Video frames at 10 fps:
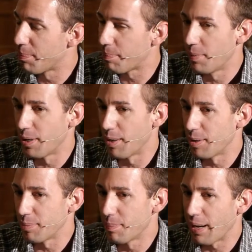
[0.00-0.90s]

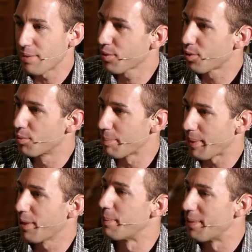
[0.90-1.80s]
bicycle
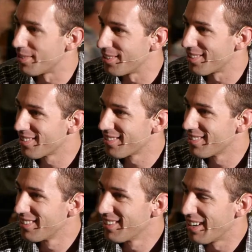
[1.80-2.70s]
repair business. Okay.
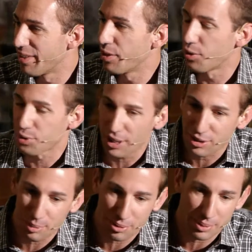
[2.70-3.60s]
And then those
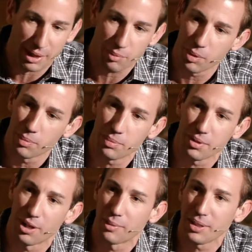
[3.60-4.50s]
customers were like, well,
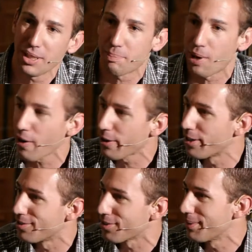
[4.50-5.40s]
we need bar
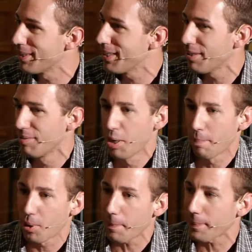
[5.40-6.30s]
ends and we need
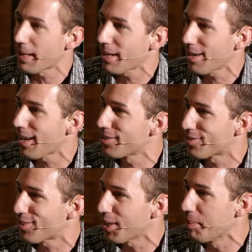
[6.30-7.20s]
purple anodized
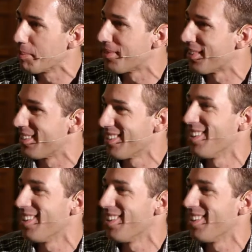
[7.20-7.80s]
stems and,